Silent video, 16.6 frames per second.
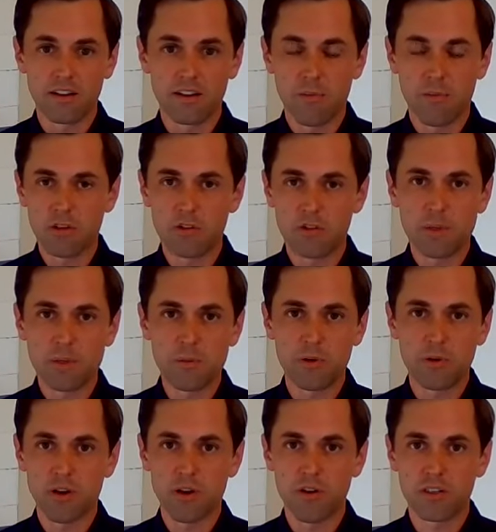Most
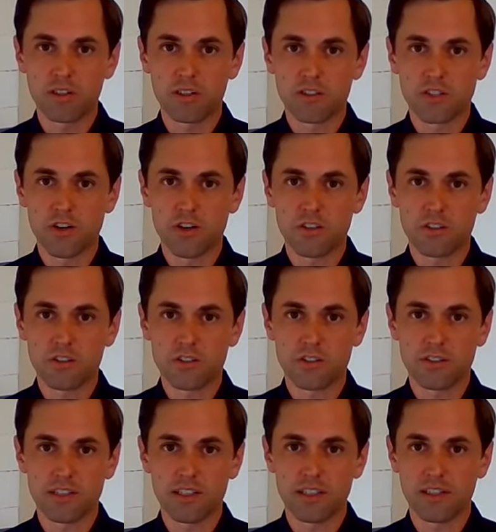people going to
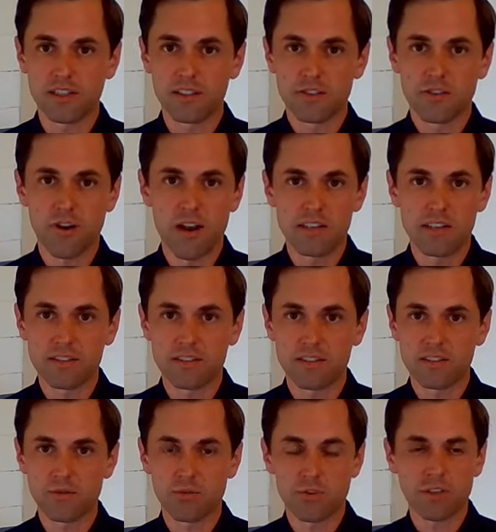church in this
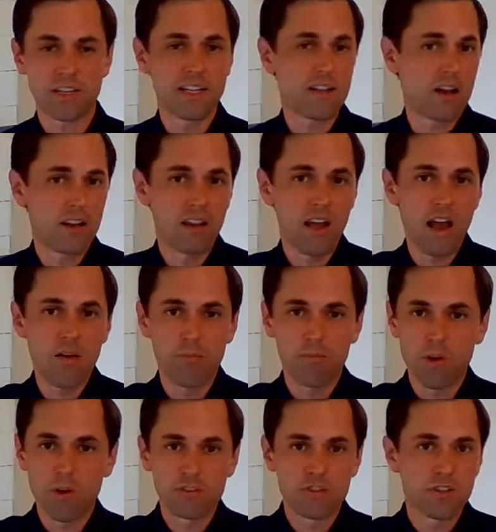crisis
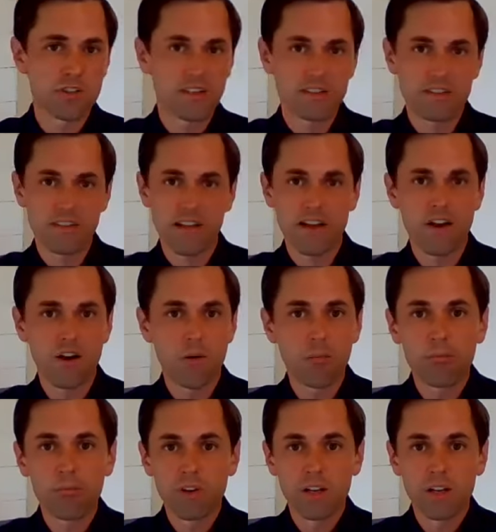most are going to stay home